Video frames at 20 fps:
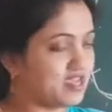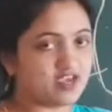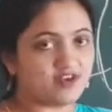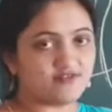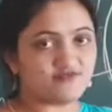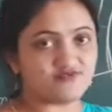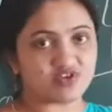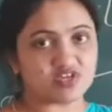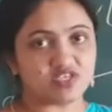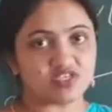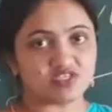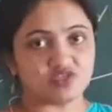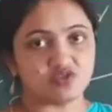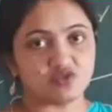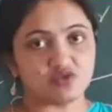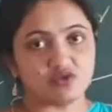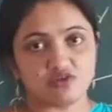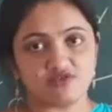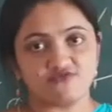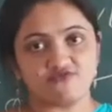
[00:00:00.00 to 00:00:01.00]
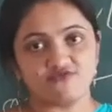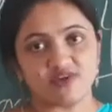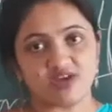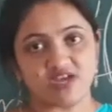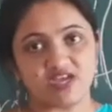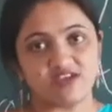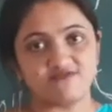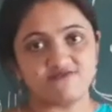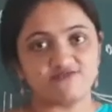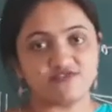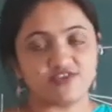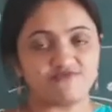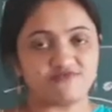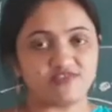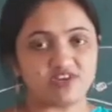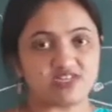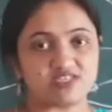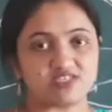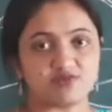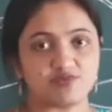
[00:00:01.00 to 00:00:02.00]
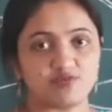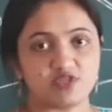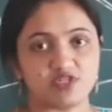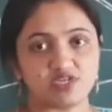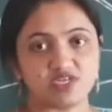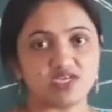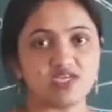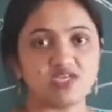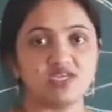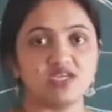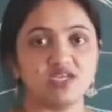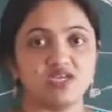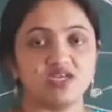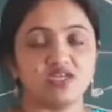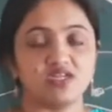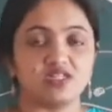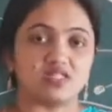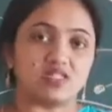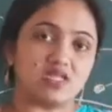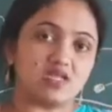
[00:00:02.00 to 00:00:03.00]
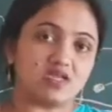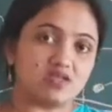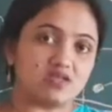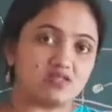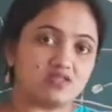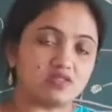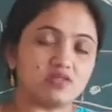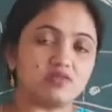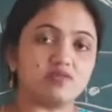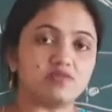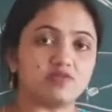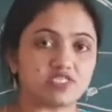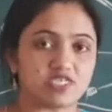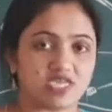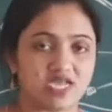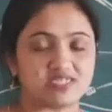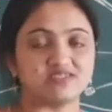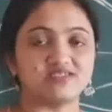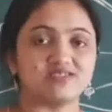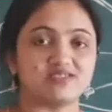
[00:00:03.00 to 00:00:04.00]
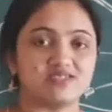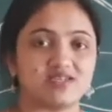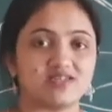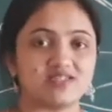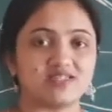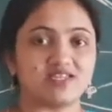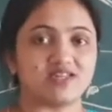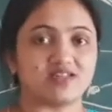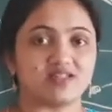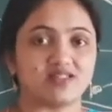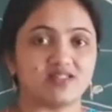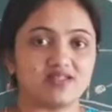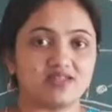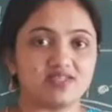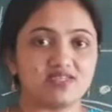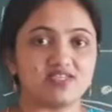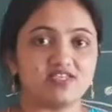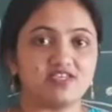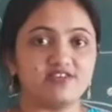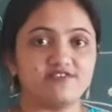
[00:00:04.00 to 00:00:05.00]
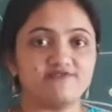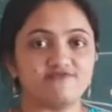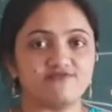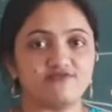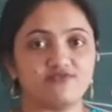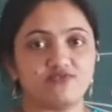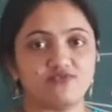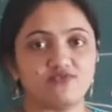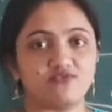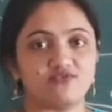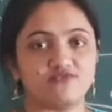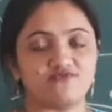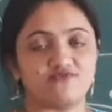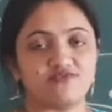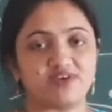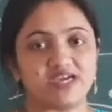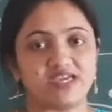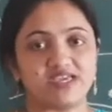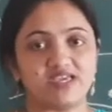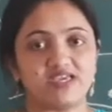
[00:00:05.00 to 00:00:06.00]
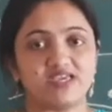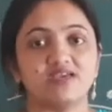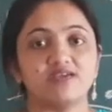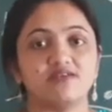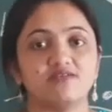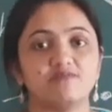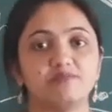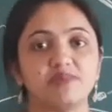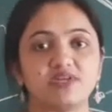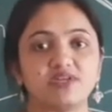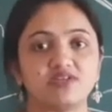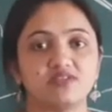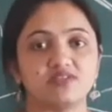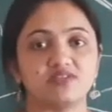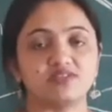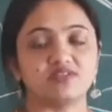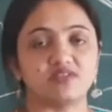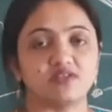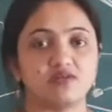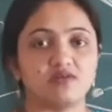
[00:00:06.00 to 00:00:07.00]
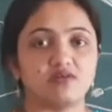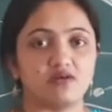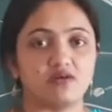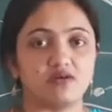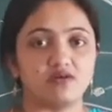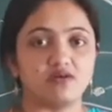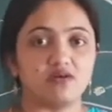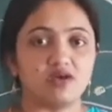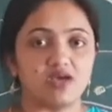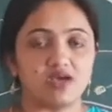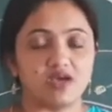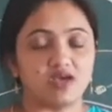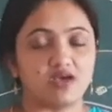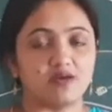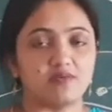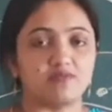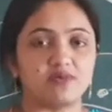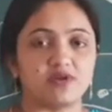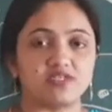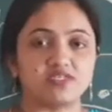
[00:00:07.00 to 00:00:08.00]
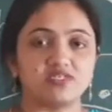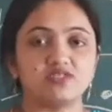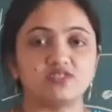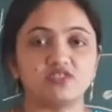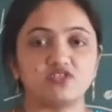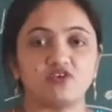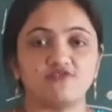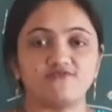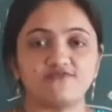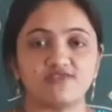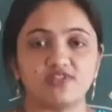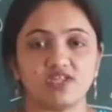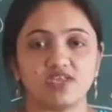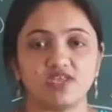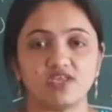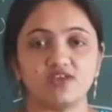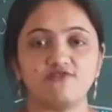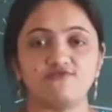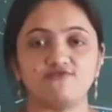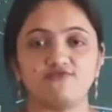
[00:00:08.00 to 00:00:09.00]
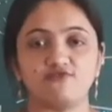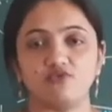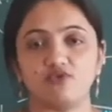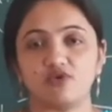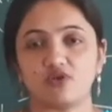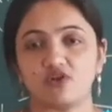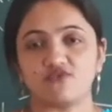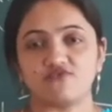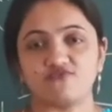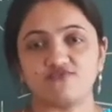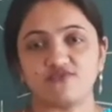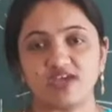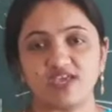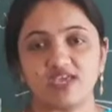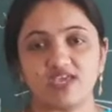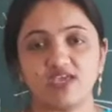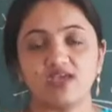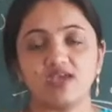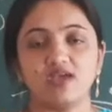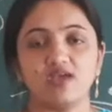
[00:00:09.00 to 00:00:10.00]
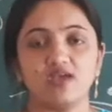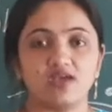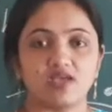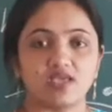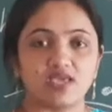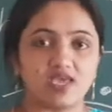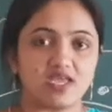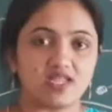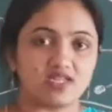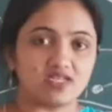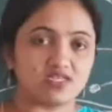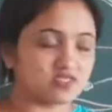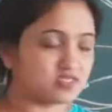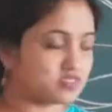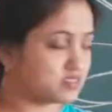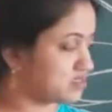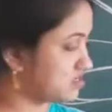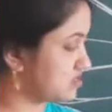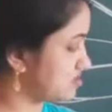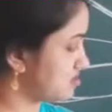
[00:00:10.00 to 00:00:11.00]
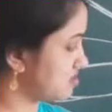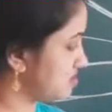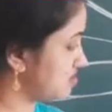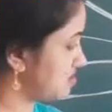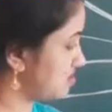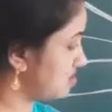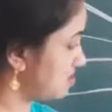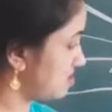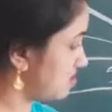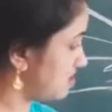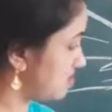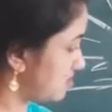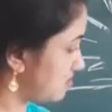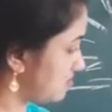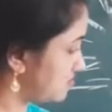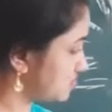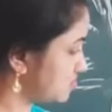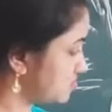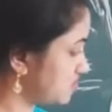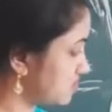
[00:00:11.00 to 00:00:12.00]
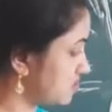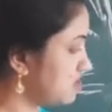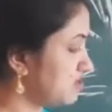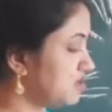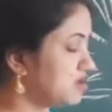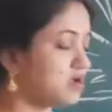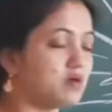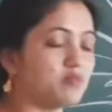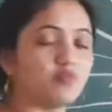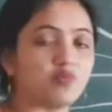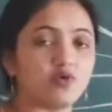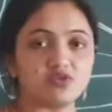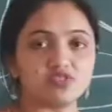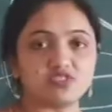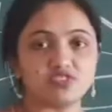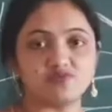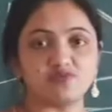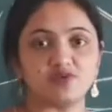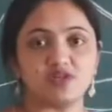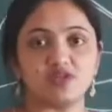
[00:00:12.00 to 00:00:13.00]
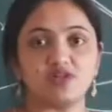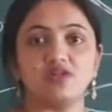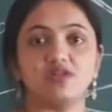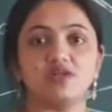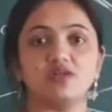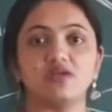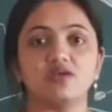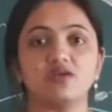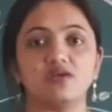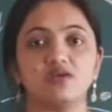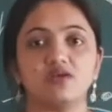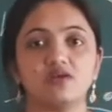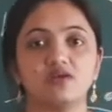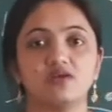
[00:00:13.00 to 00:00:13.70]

If it is not 5, if it is 3, then chances are there 3, 4, 5 petals, presence of 3, 4 or 5 calyx also possible.